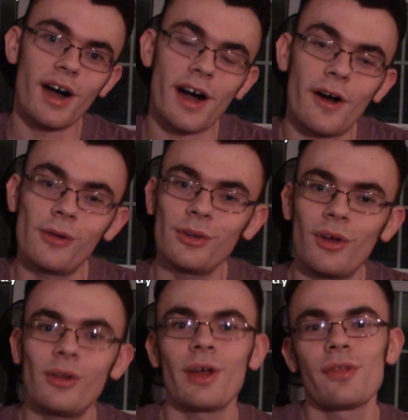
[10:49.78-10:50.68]
all in
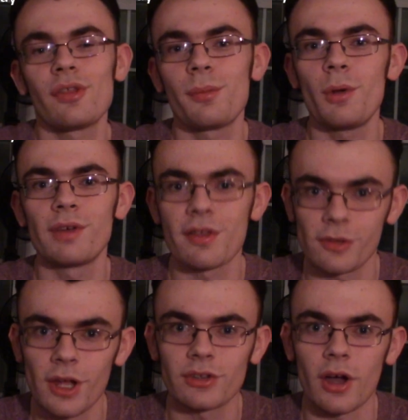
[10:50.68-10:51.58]
all, I think the movie has a
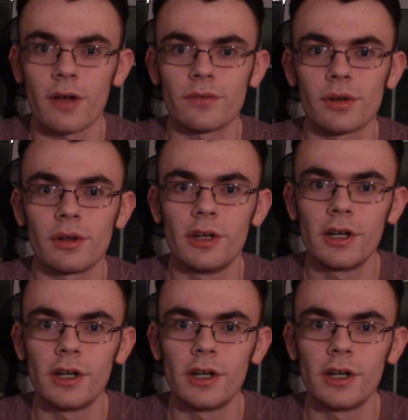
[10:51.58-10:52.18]
lot to offer.